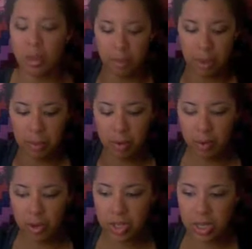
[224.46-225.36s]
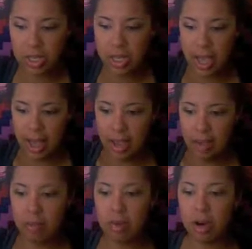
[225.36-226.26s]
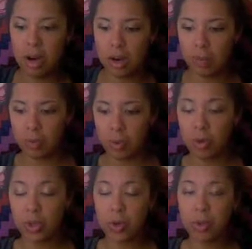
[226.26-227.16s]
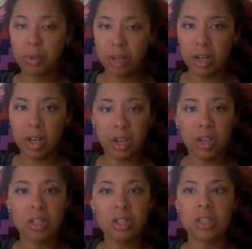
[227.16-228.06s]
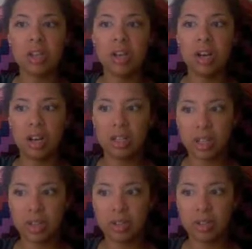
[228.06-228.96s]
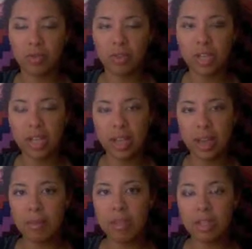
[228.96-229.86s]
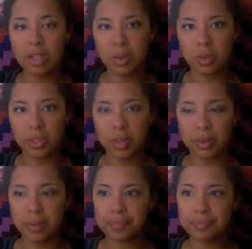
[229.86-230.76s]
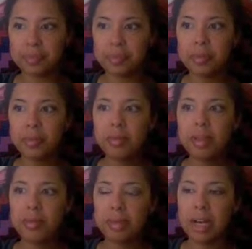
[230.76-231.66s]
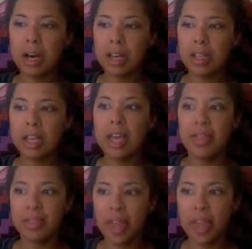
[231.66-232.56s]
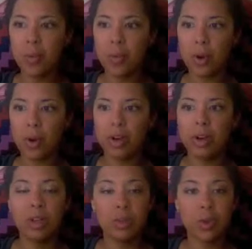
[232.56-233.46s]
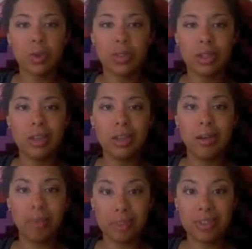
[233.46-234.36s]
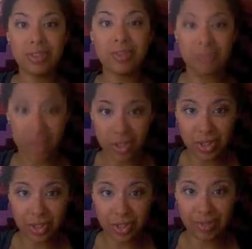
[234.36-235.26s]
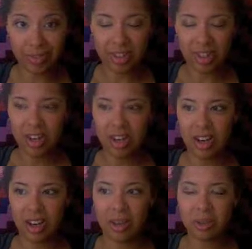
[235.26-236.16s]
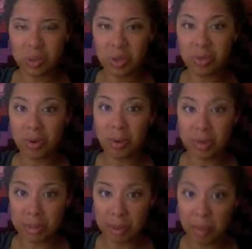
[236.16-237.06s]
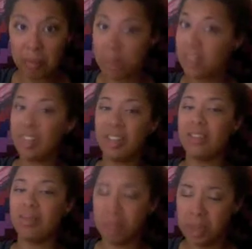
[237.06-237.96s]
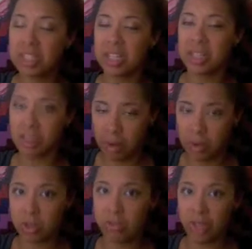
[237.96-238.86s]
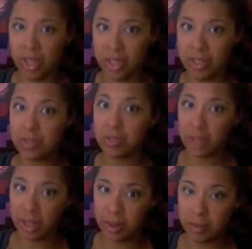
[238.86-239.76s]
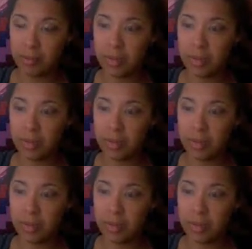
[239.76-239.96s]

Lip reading: People originally came, or European English settlers originally came in 1607 because they were sort of seeking a business venture. It sort of was about money, and much less about sort of religious freedom.